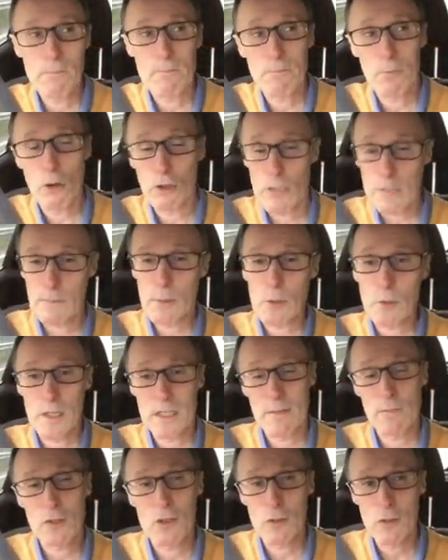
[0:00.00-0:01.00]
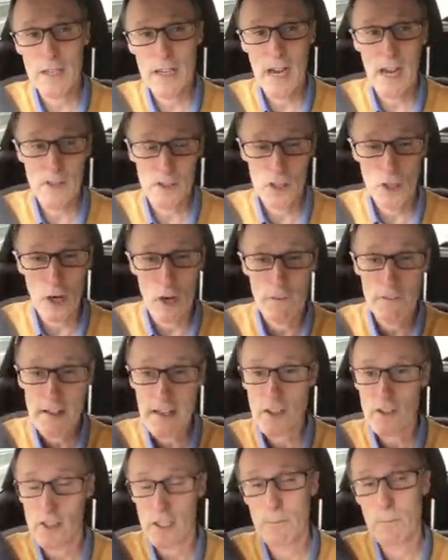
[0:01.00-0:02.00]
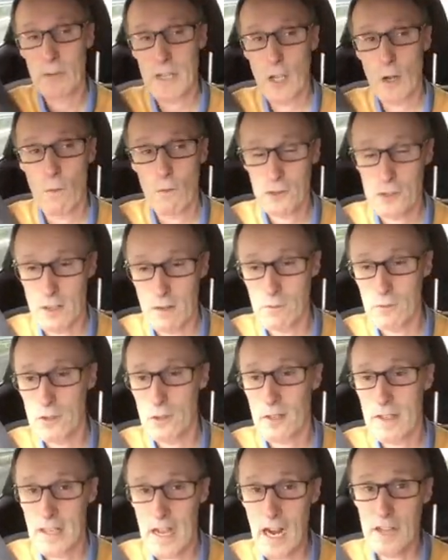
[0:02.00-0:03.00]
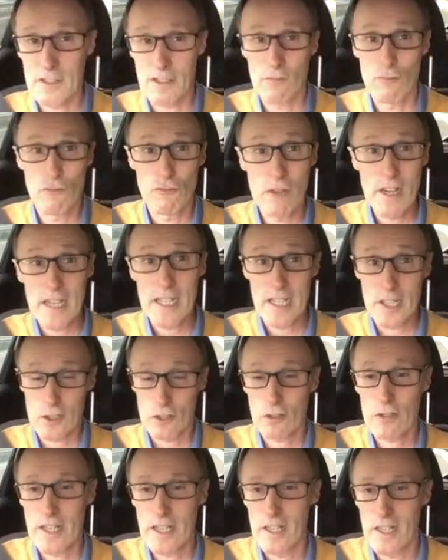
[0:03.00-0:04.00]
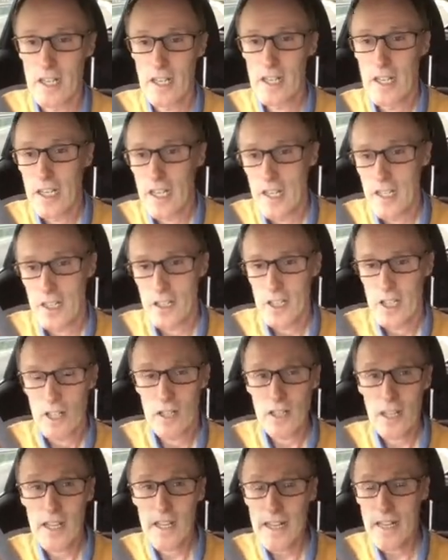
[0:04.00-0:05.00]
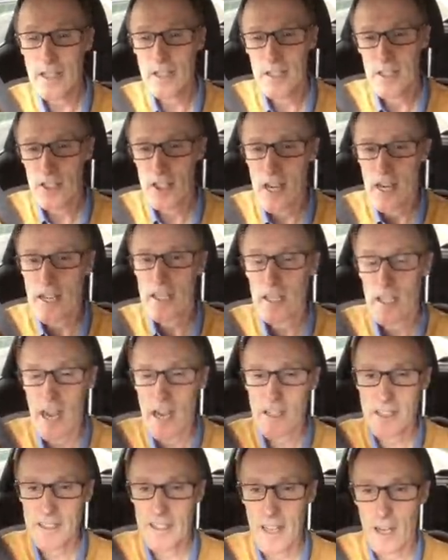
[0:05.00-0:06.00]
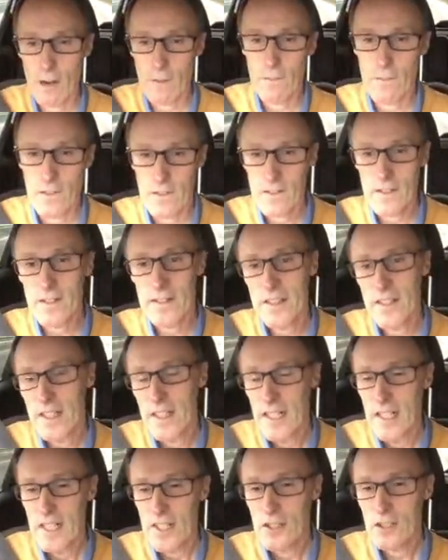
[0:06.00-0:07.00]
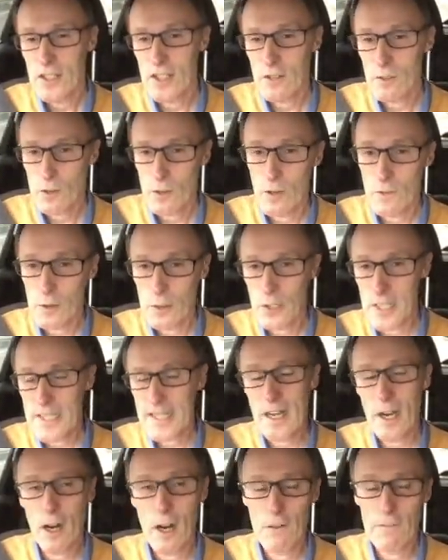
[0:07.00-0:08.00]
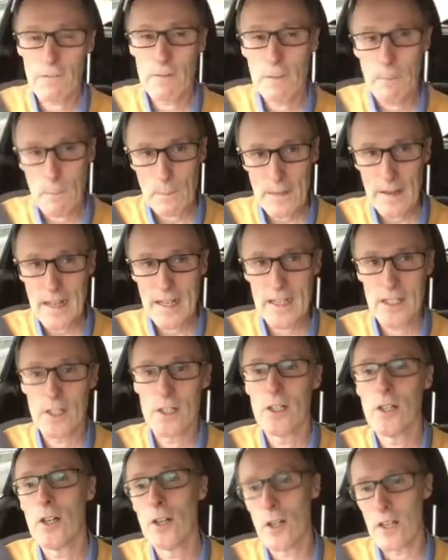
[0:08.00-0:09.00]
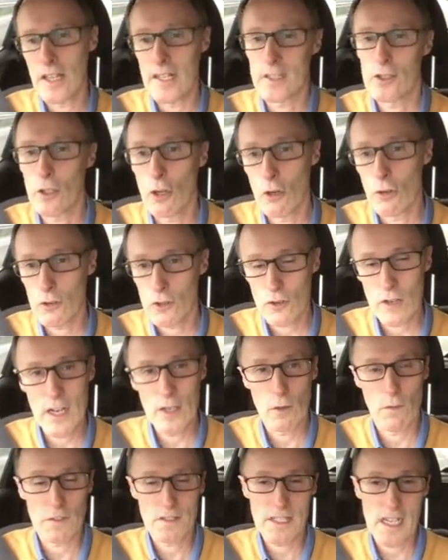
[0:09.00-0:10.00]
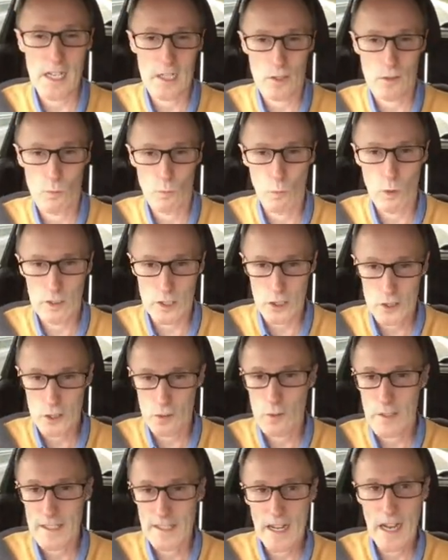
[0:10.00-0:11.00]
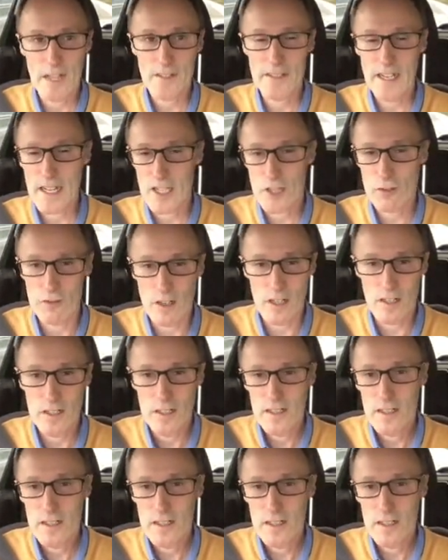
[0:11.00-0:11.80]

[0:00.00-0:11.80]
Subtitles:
pulled in between them two cars and got off easier, but he overtook them two cars and really took it late to change lanes and get off. So if you want to get off, plan it early. Don't try and overtake one or two cars extra.